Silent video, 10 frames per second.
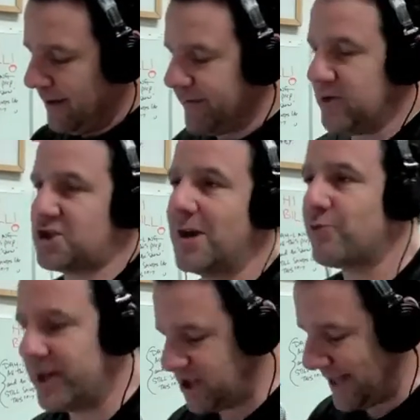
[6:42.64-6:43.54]
For some
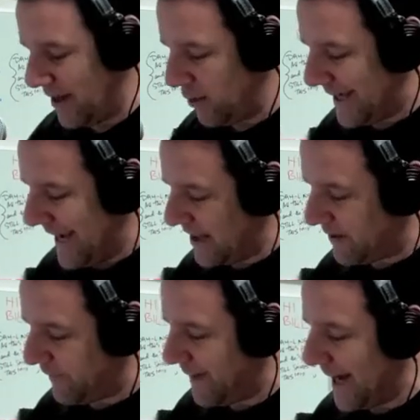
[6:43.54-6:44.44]
reason, they don't get
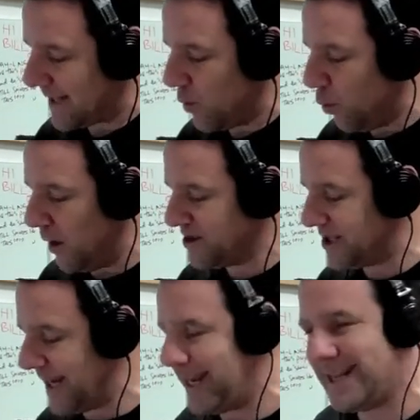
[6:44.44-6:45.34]
the fact that once
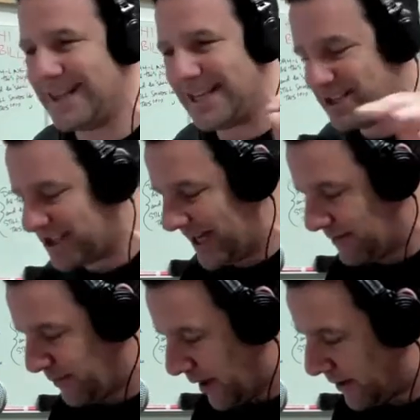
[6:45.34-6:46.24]
they hit that
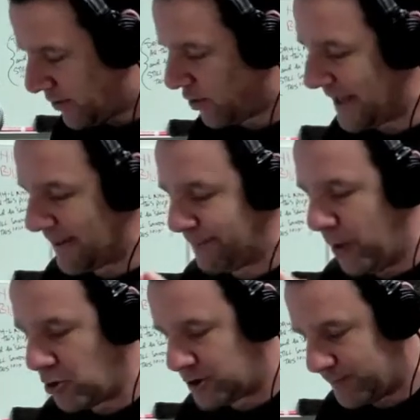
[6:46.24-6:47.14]
send button or that
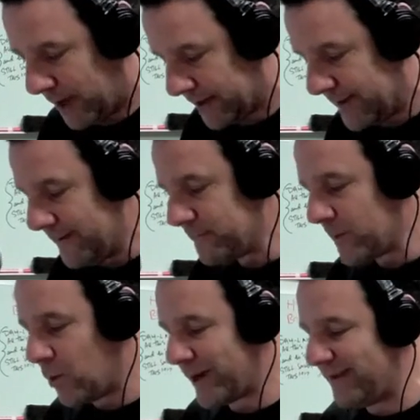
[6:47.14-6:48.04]
post button,
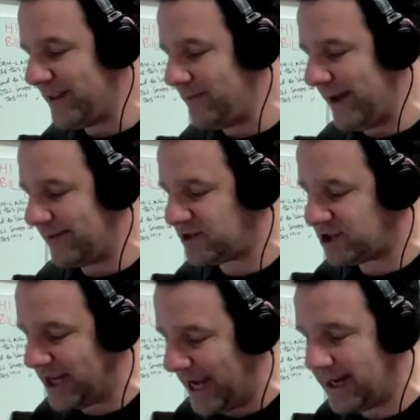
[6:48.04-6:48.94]
whatever they may have
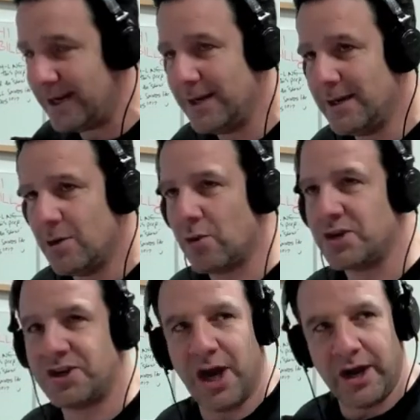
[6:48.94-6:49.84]
said or
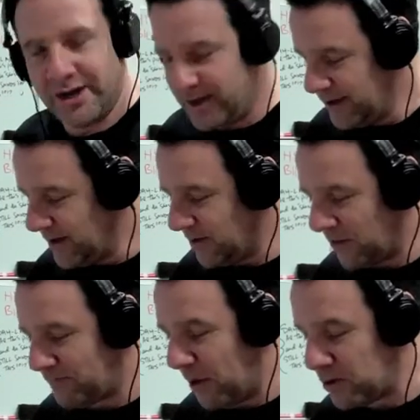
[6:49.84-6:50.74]
done
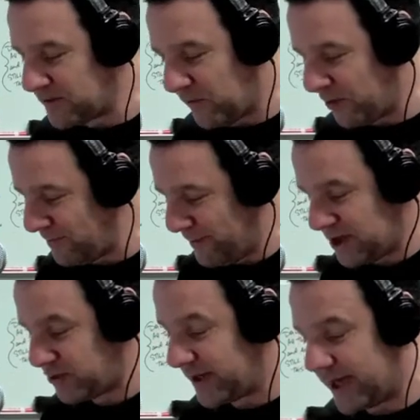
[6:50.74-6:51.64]
or posed for in a
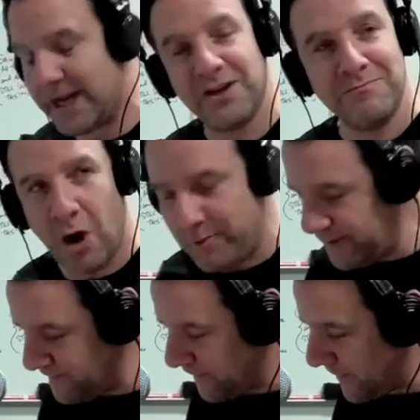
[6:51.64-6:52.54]
picture in the heat of the
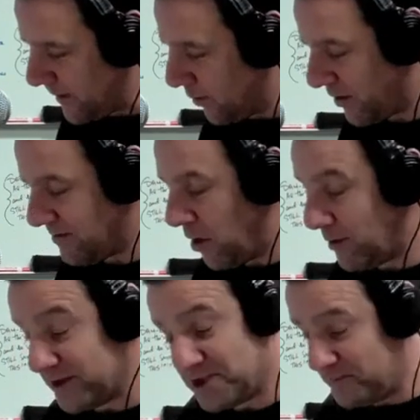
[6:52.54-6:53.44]
moment or in a
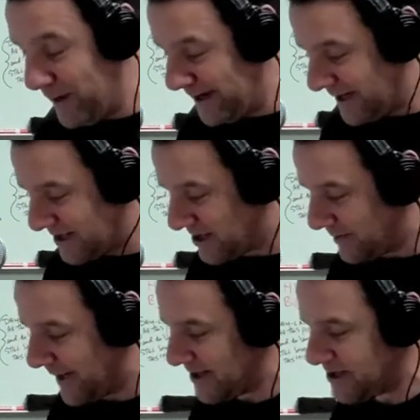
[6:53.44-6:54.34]
moment of stupidity in some
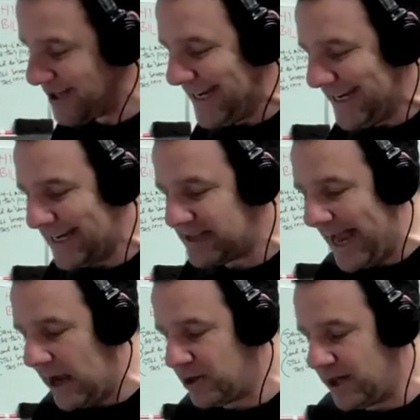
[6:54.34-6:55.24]
cases is
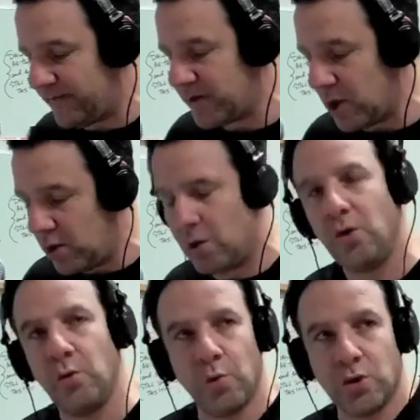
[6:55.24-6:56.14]
out there for the
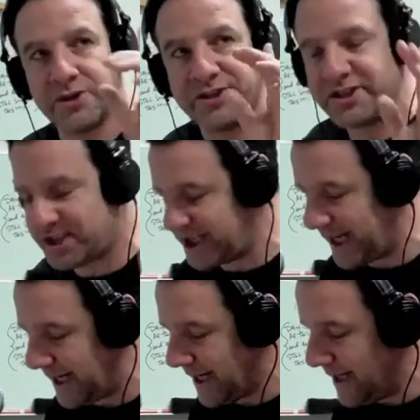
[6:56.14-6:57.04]
whole world to
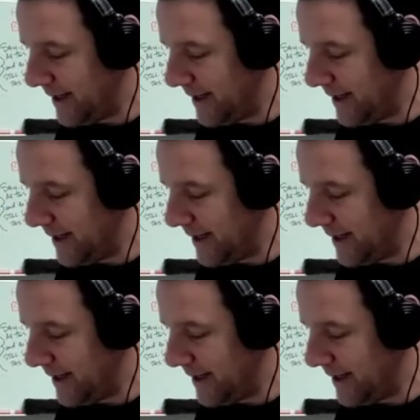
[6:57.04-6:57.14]
see.